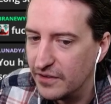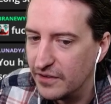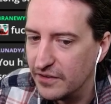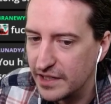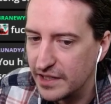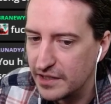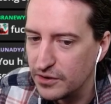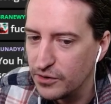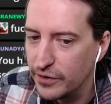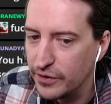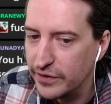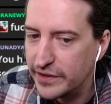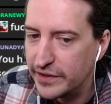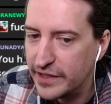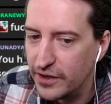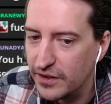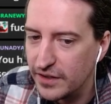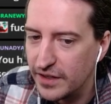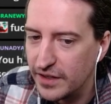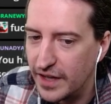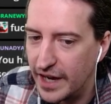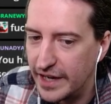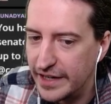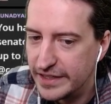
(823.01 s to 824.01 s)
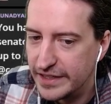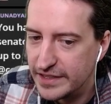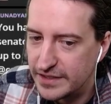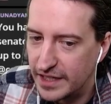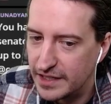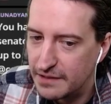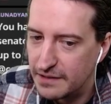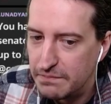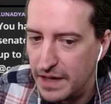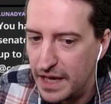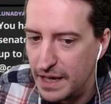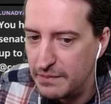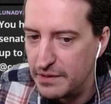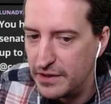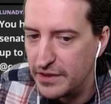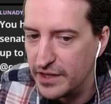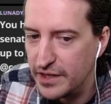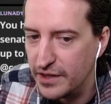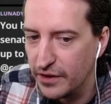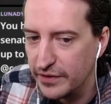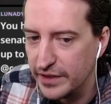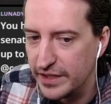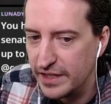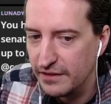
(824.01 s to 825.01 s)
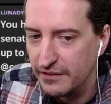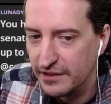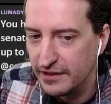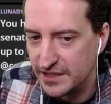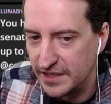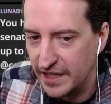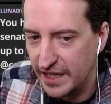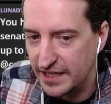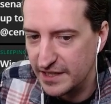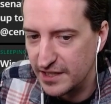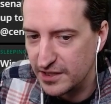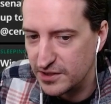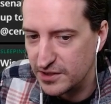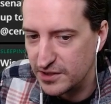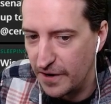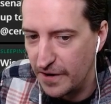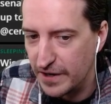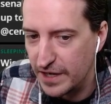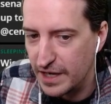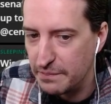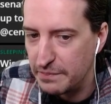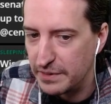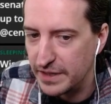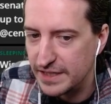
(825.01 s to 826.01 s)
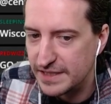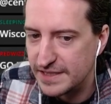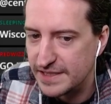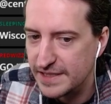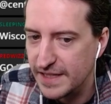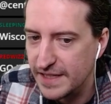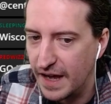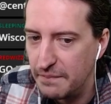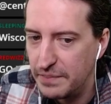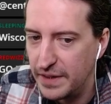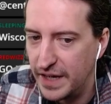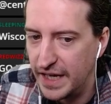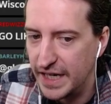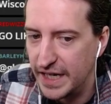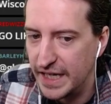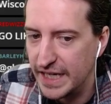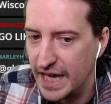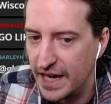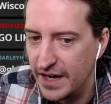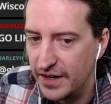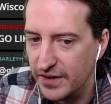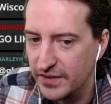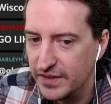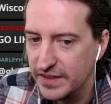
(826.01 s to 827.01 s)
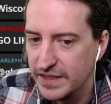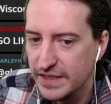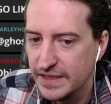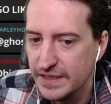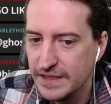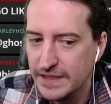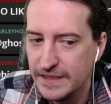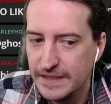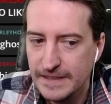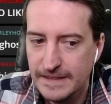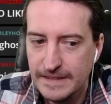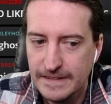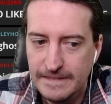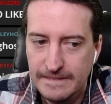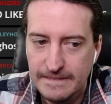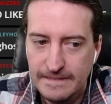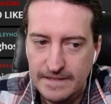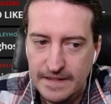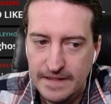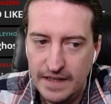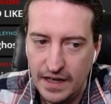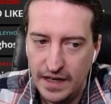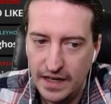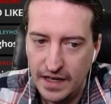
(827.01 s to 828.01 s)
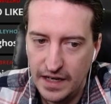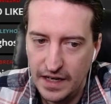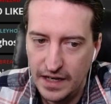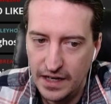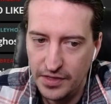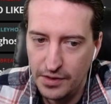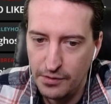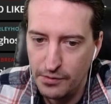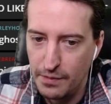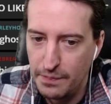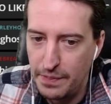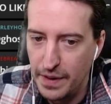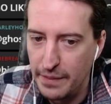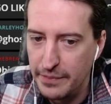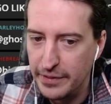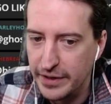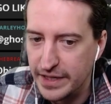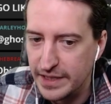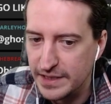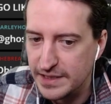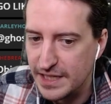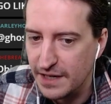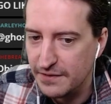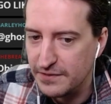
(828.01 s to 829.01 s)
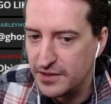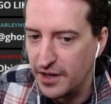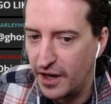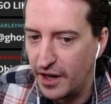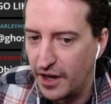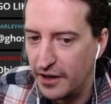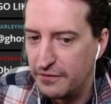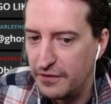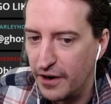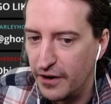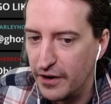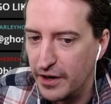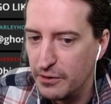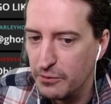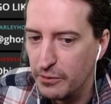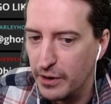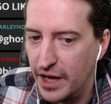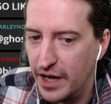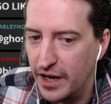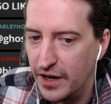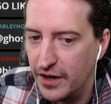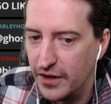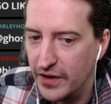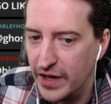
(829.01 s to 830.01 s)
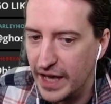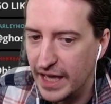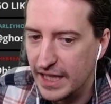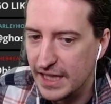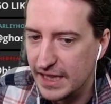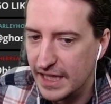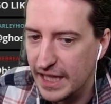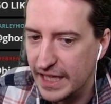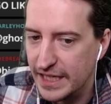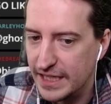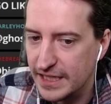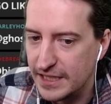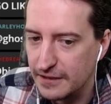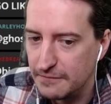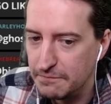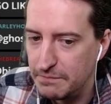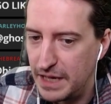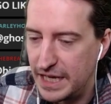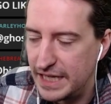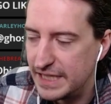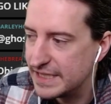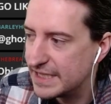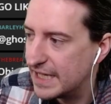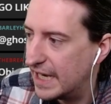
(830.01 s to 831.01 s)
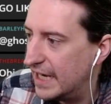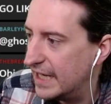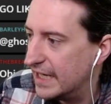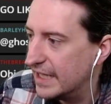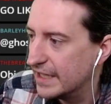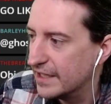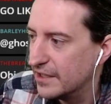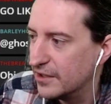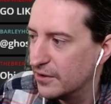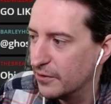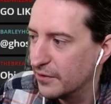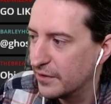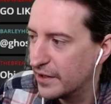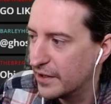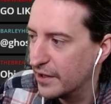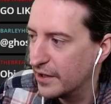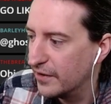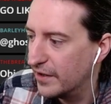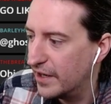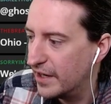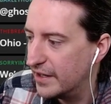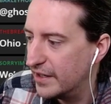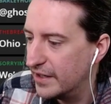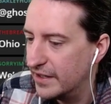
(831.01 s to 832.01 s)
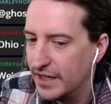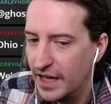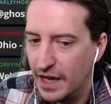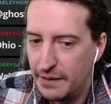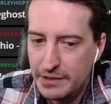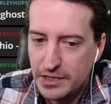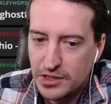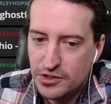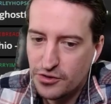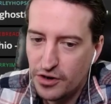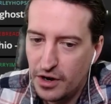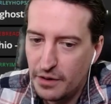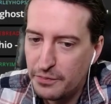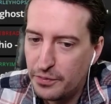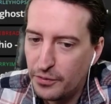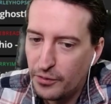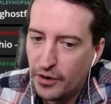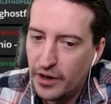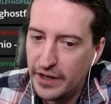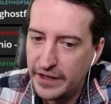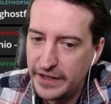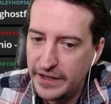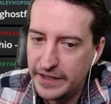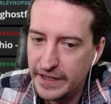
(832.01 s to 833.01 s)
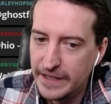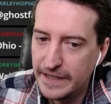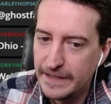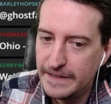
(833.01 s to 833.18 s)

Like, North Carolina is, like, maybe the target, but it's not panning out. The Republicans have done very well at, like, maintaining in North Carolina. I mean, Trump won.